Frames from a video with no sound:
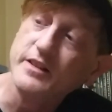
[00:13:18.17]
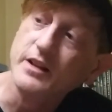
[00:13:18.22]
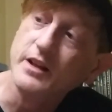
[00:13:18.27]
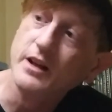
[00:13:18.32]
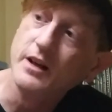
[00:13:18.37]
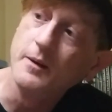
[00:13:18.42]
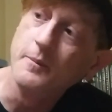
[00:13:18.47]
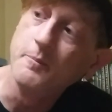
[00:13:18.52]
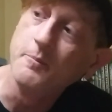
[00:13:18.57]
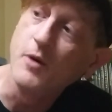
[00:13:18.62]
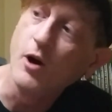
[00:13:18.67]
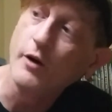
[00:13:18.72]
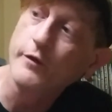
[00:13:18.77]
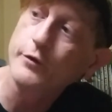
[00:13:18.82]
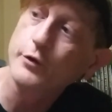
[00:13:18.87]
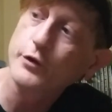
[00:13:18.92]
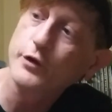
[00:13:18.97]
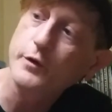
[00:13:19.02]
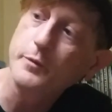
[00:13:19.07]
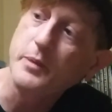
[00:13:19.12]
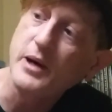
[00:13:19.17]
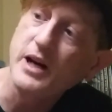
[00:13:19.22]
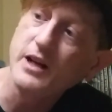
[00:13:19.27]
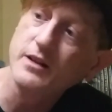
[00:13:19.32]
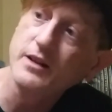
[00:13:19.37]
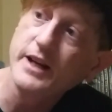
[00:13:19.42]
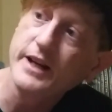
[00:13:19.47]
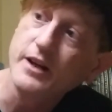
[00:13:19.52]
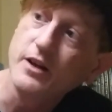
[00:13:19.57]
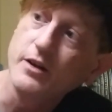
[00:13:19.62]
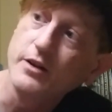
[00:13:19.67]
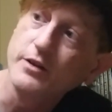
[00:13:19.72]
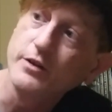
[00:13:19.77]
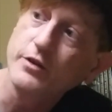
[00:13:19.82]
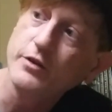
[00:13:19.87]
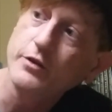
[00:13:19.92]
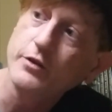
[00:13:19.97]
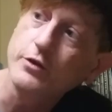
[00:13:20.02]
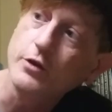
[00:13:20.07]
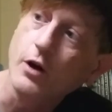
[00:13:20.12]
uh, Marvel Spotlight on
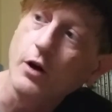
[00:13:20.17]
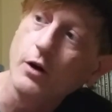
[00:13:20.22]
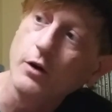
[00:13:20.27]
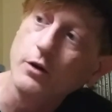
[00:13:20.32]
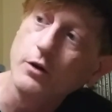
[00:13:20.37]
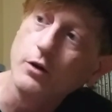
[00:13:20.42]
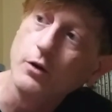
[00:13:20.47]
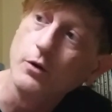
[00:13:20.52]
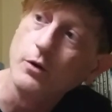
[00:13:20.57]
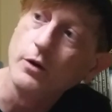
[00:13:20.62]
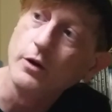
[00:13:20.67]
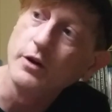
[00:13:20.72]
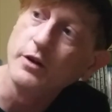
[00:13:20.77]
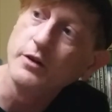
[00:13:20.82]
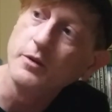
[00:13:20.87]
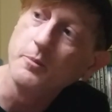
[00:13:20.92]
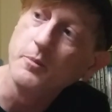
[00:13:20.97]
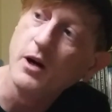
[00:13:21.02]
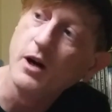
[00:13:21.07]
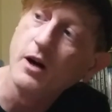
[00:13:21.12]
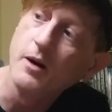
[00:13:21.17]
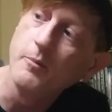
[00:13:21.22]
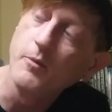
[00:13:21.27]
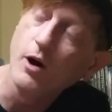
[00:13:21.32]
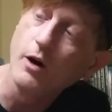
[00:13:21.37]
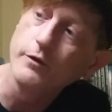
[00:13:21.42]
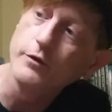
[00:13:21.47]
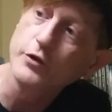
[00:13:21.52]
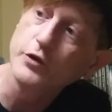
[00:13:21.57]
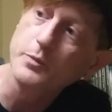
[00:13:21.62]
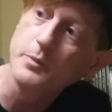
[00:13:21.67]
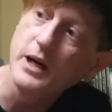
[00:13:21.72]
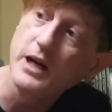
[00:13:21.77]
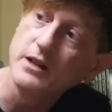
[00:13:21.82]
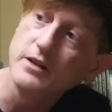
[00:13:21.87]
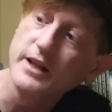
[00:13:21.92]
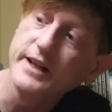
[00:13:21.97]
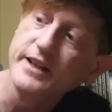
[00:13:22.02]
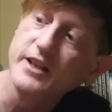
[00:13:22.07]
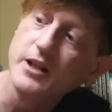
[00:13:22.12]
Star Lord, uh, Marvel
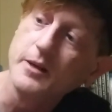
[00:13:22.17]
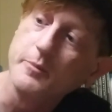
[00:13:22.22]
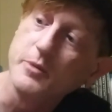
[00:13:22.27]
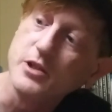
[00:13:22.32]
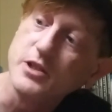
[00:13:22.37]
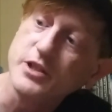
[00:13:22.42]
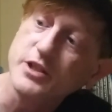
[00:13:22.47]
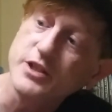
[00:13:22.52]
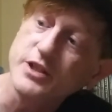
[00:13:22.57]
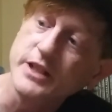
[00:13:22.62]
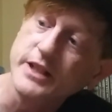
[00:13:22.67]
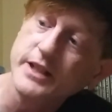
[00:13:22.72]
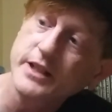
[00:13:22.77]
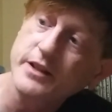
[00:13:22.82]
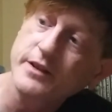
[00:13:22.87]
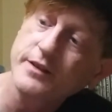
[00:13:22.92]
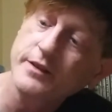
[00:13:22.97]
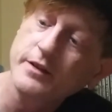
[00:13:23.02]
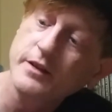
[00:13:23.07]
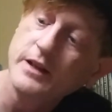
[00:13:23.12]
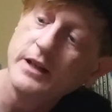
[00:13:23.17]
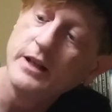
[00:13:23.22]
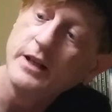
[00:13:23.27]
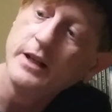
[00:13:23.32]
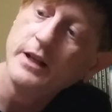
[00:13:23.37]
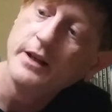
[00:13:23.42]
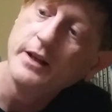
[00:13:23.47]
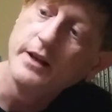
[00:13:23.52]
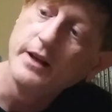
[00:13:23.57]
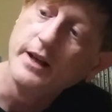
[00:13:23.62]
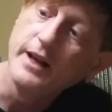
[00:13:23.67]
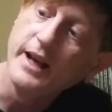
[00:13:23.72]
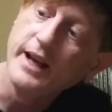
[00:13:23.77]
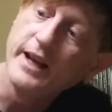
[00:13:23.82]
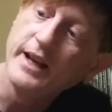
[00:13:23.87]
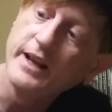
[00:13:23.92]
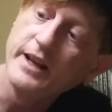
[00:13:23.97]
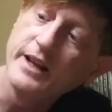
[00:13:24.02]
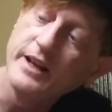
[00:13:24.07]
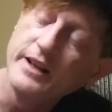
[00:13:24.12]
Spotlight number six,
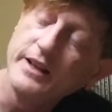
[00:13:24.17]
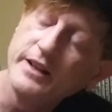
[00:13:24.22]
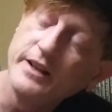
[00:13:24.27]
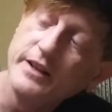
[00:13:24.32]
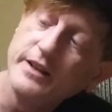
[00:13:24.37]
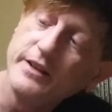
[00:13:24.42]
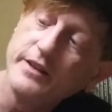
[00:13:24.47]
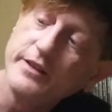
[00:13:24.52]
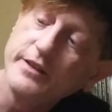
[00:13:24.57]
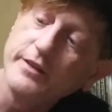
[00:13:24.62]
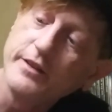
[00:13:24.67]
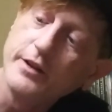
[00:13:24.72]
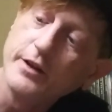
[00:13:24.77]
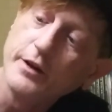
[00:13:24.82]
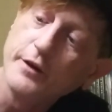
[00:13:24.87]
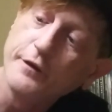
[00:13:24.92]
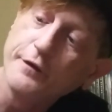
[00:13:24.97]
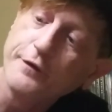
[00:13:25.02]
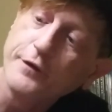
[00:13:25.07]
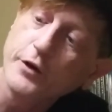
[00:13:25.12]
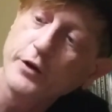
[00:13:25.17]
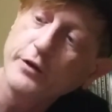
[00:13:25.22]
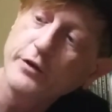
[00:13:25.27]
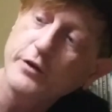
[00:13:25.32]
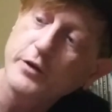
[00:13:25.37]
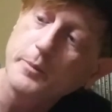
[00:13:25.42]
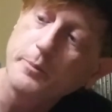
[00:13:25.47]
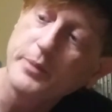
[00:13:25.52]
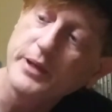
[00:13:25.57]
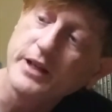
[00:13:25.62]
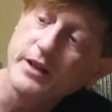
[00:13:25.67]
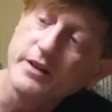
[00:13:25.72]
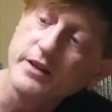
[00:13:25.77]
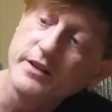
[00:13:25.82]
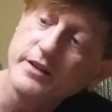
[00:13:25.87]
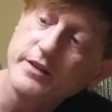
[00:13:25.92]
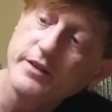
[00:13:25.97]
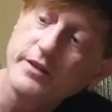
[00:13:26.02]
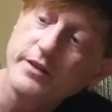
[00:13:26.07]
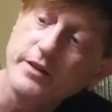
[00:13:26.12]
and it is the first
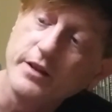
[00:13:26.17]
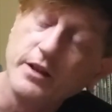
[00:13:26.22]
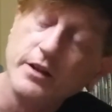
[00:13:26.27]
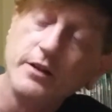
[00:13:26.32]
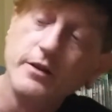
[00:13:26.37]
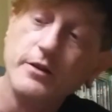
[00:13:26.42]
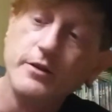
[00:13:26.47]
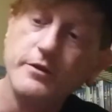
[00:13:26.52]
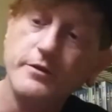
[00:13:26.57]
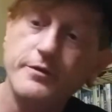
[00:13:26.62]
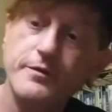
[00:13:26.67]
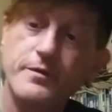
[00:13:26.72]
appearance of